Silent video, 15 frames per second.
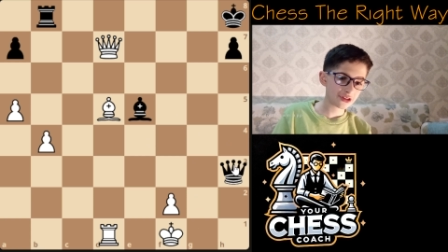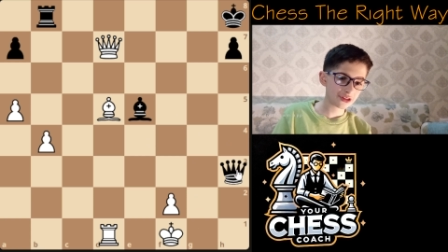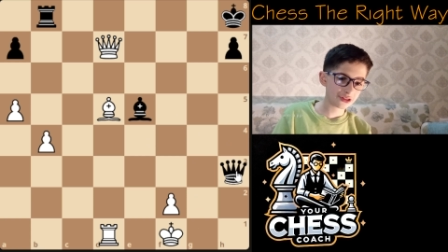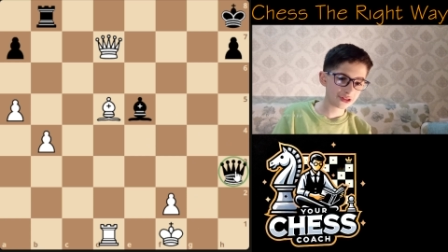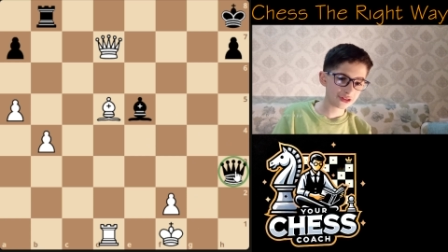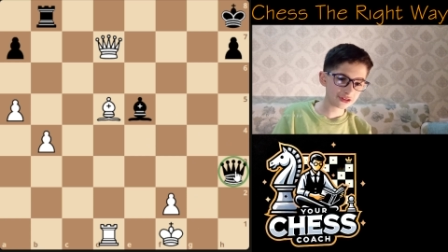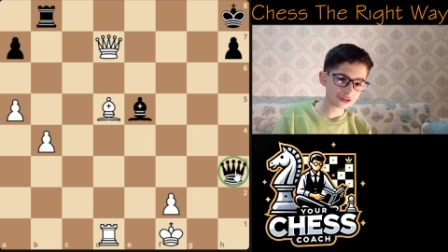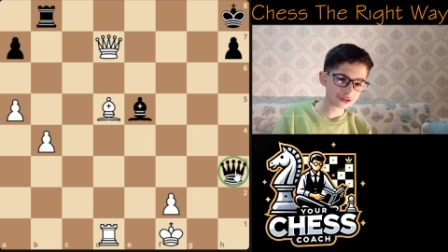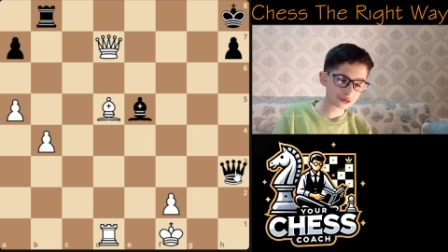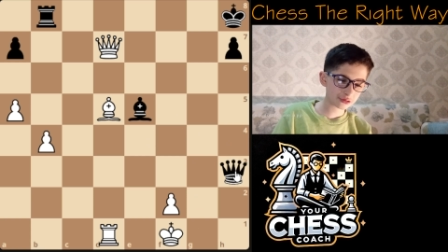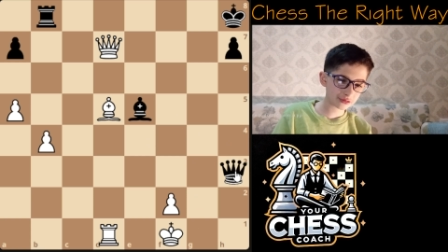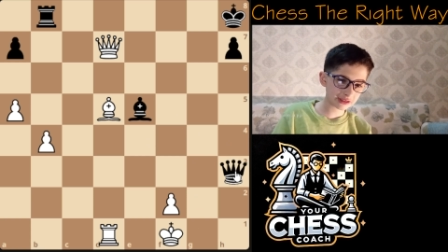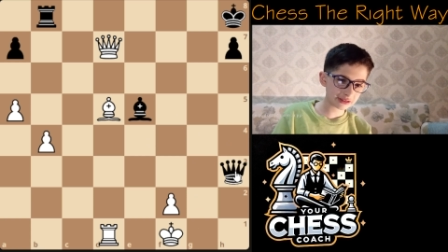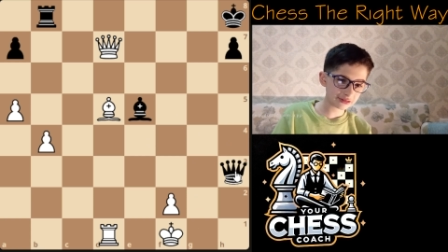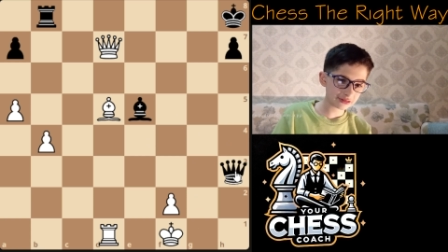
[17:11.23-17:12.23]
This
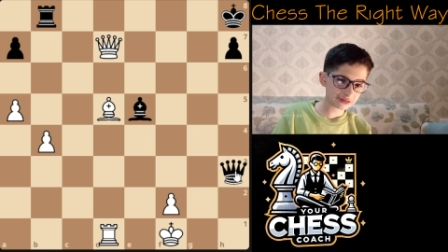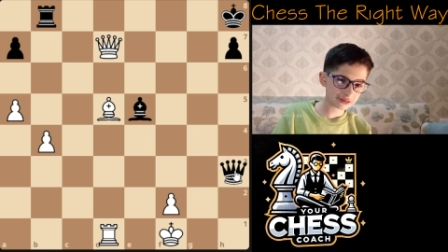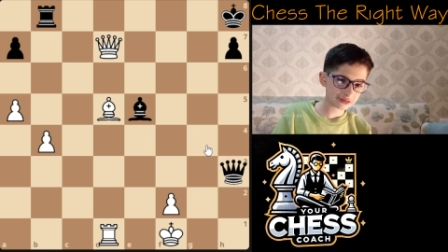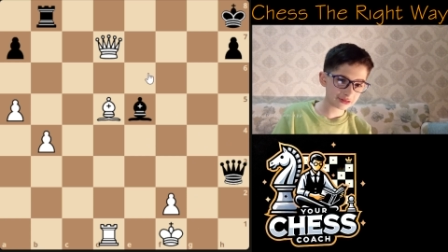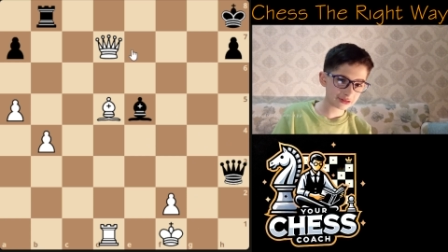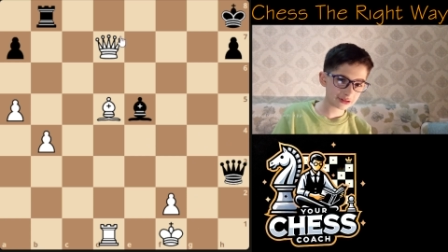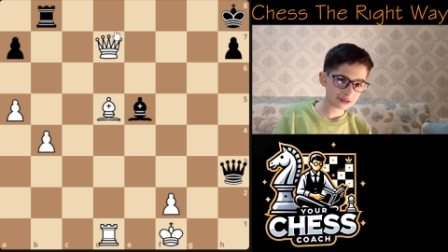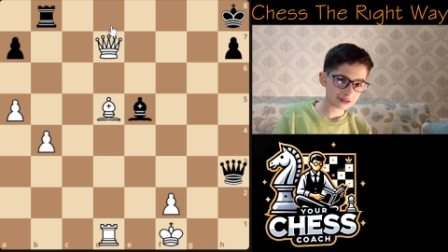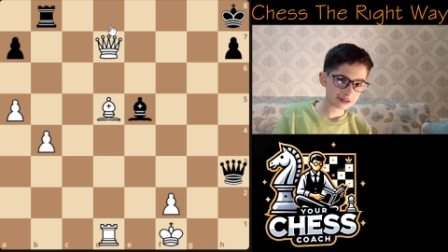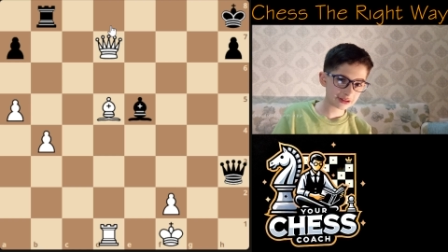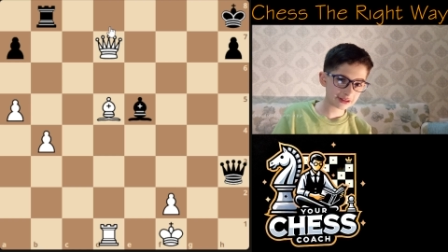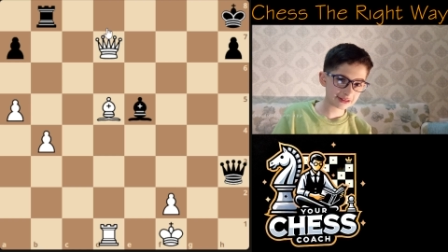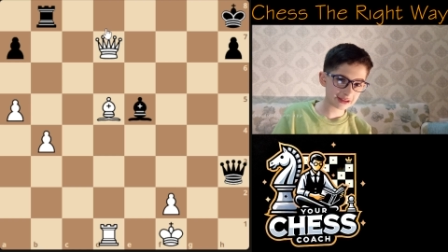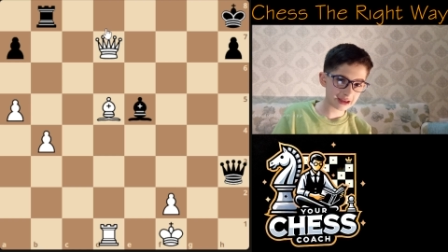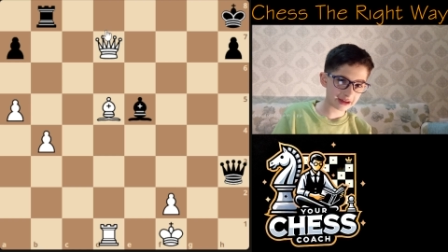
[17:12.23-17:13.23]
queen
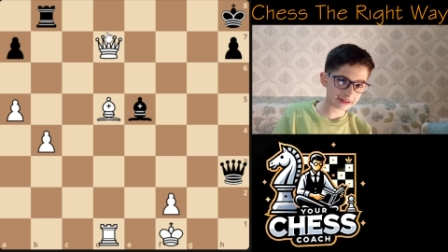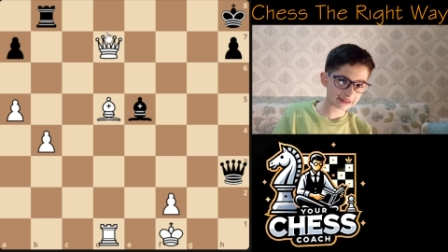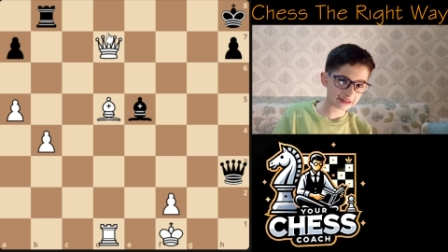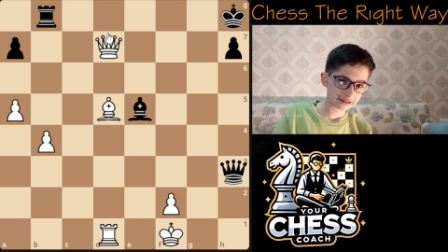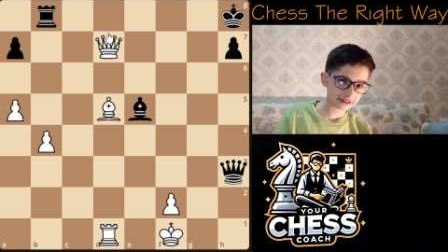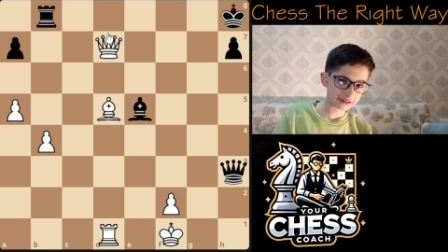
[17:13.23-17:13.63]
is hanging.